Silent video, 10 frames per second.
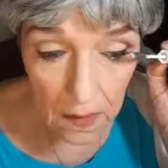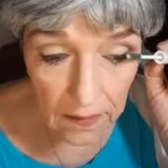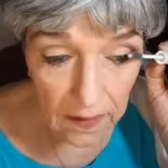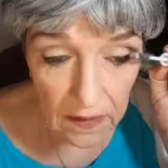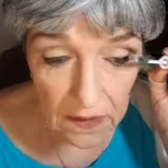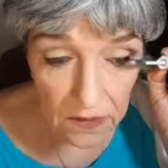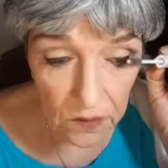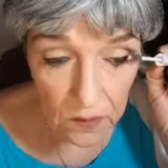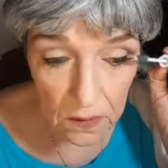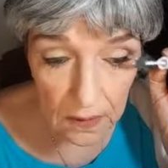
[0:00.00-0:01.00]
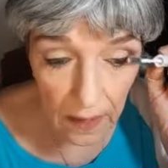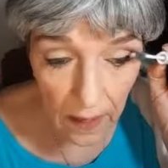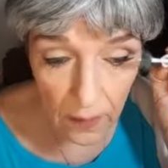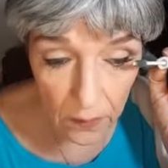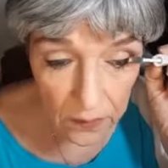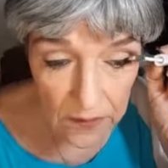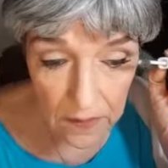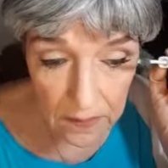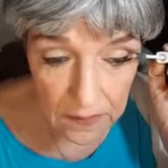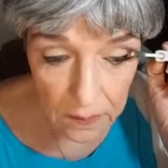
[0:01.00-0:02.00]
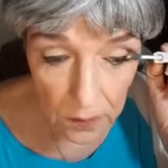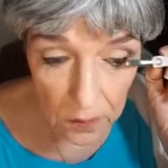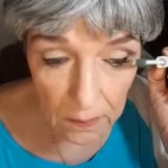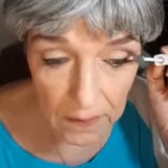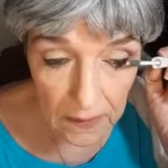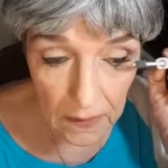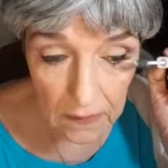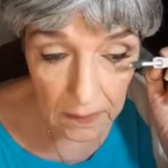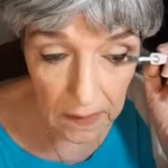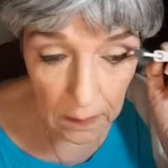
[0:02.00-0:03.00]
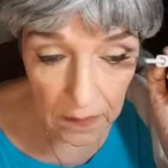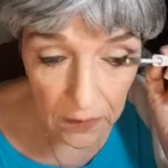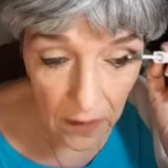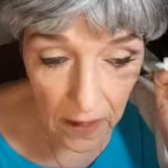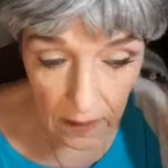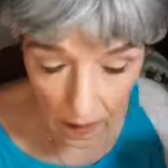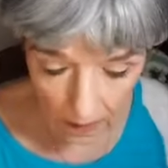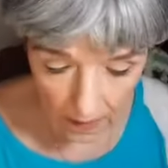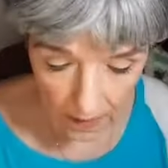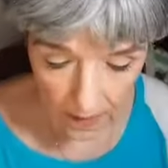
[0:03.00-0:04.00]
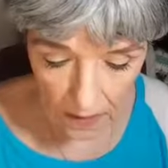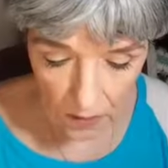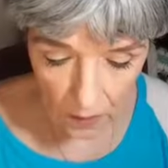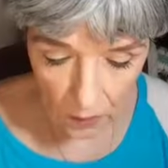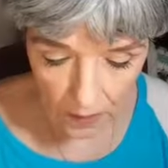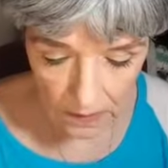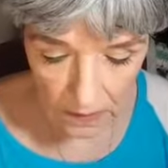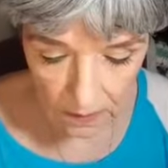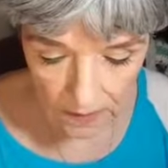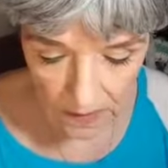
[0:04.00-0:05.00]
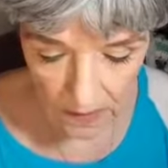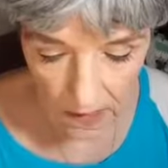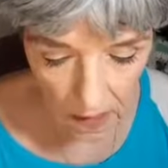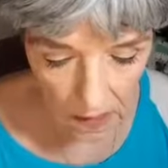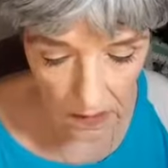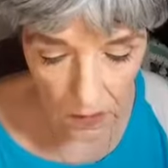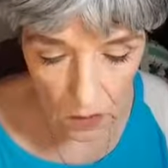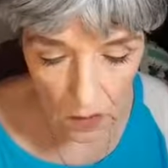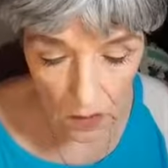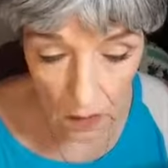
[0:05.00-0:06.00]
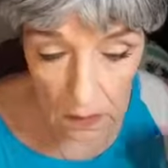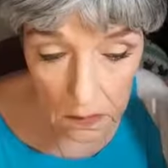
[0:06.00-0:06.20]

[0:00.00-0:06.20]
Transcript: I think I'll just do it on the outer tips. Ooh, it may not be dry yet. I should wait till the mascara gets dry.